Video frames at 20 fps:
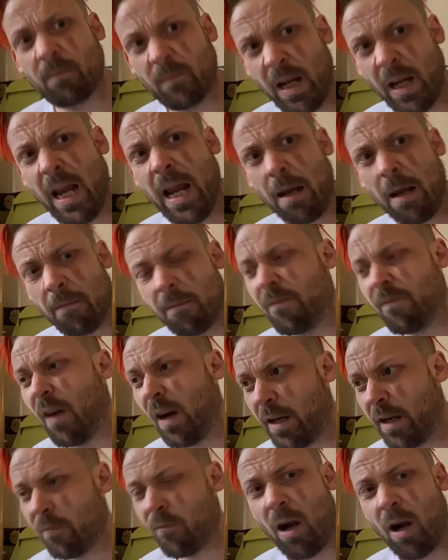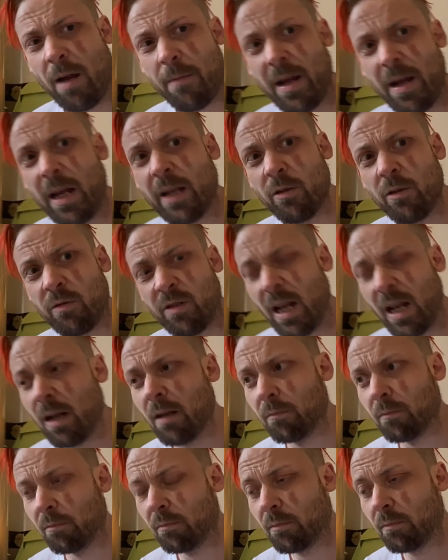Yeah, fucking right, man. You tell
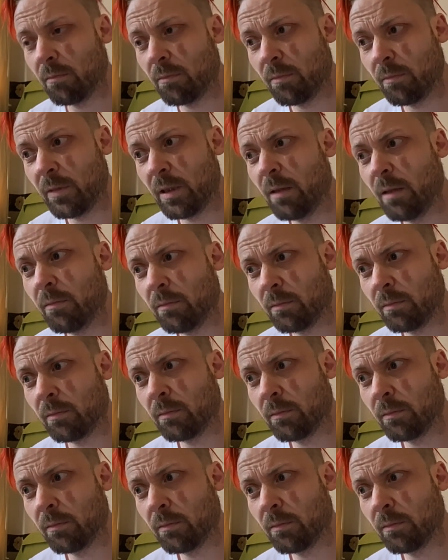him. Yeah.